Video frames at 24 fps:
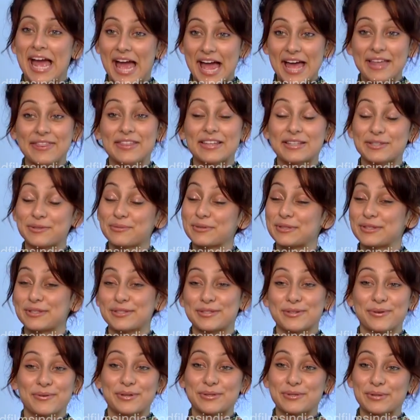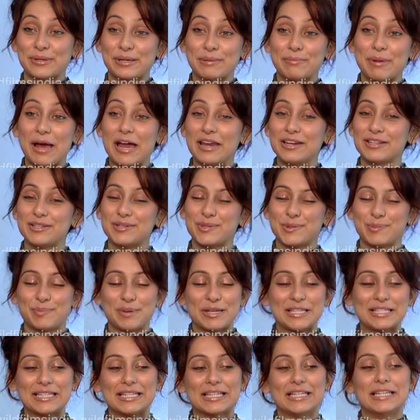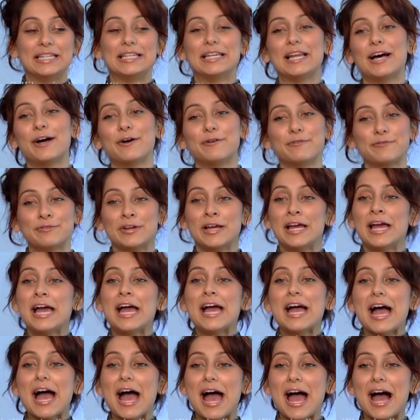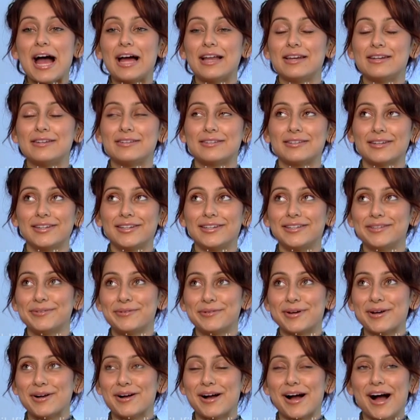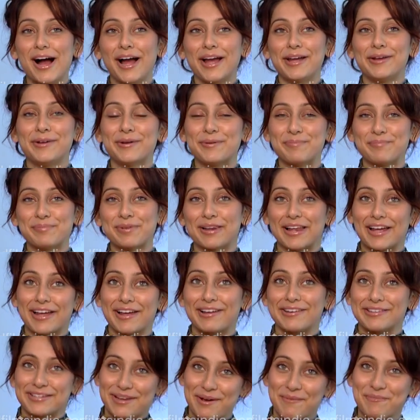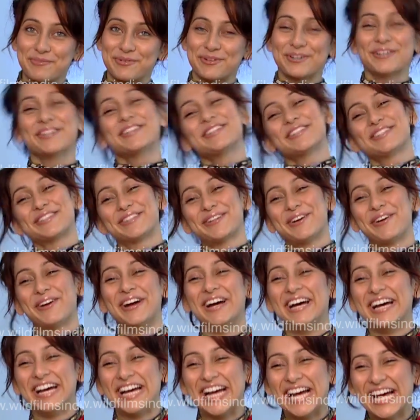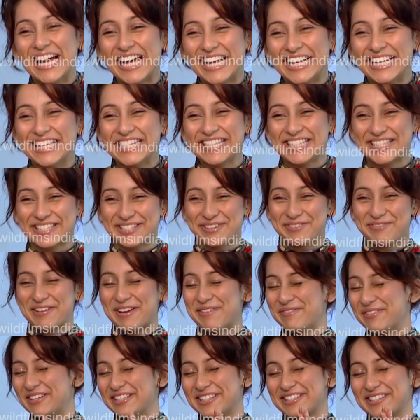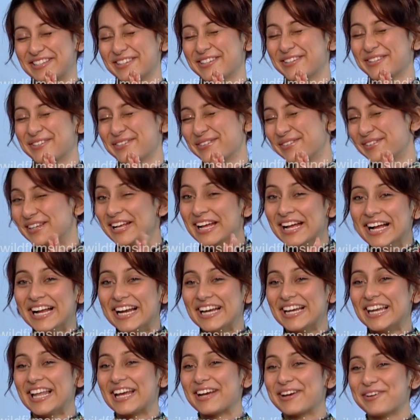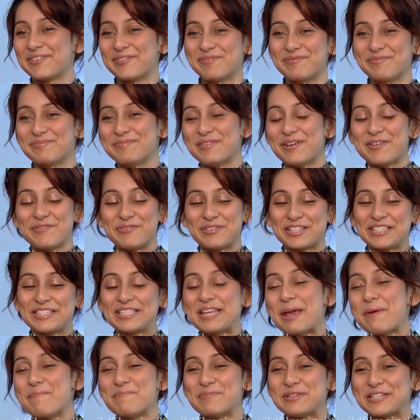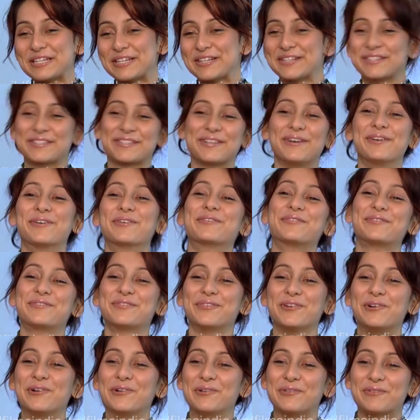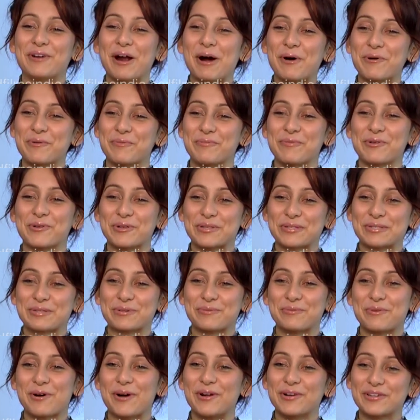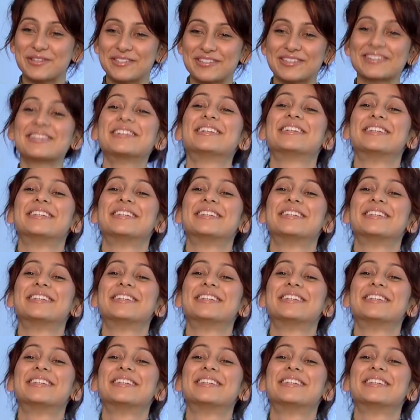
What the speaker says: And that's what the song is all about. It's just basically love, and I am playing a temptress, so so maybe it's a little like a tempting song for Rahul Bose to watch.